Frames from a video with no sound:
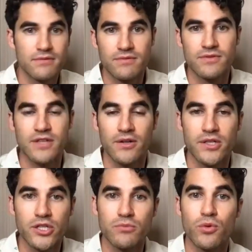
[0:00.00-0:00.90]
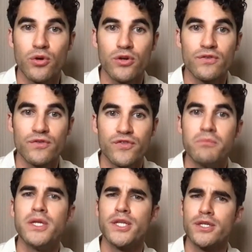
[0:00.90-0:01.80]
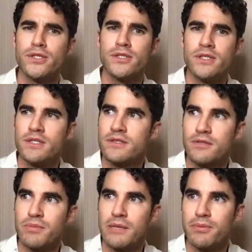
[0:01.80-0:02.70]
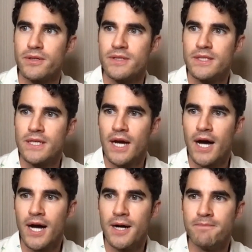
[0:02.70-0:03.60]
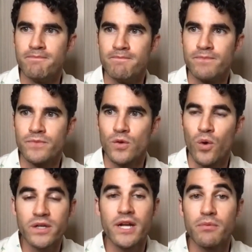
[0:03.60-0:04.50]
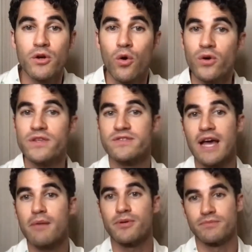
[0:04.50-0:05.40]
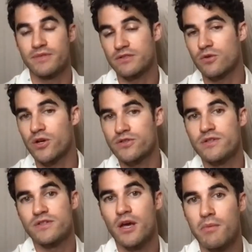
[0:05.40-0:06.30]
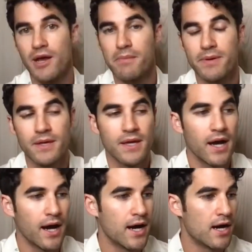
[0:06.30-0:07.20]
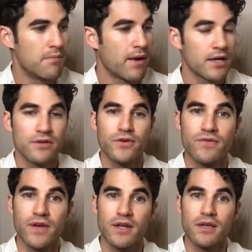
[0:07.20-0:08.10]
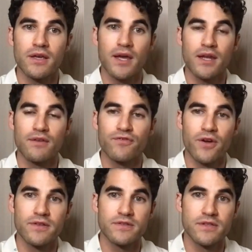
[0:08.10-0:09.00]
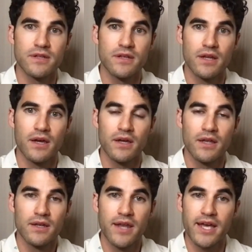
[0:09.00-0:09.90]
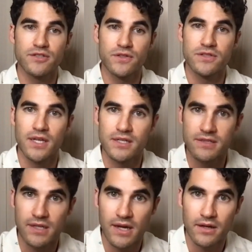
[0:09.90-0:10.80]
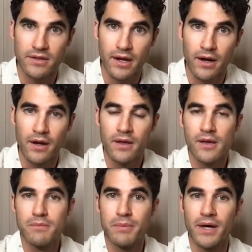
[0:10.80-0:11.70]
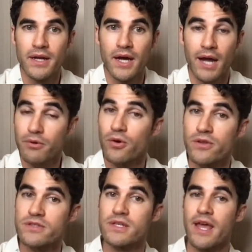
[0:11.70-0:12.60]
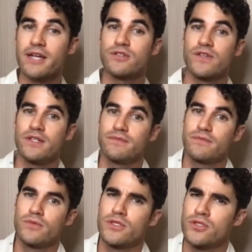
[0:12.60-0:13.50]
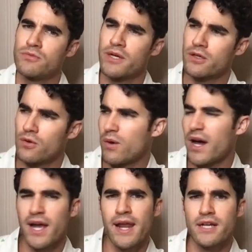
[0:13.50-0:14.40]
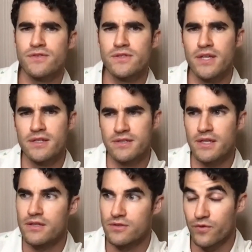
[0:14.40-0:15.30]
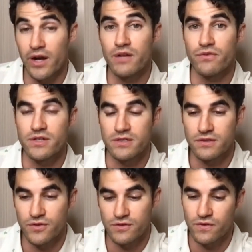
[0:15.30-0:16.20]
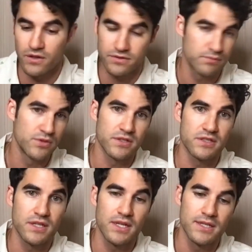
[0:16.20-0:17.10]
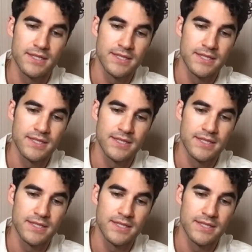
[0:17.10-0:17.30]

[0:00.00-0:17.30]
sound a little more familial to people. Where did I record this album? There's a question that's coming up. I don't know if any friends in Nashville, Tennessee out there, but I recorded this in Nashville, which you might go, why Nashville, Tennessee? There's a variety of reasons. First of all, it's Music City.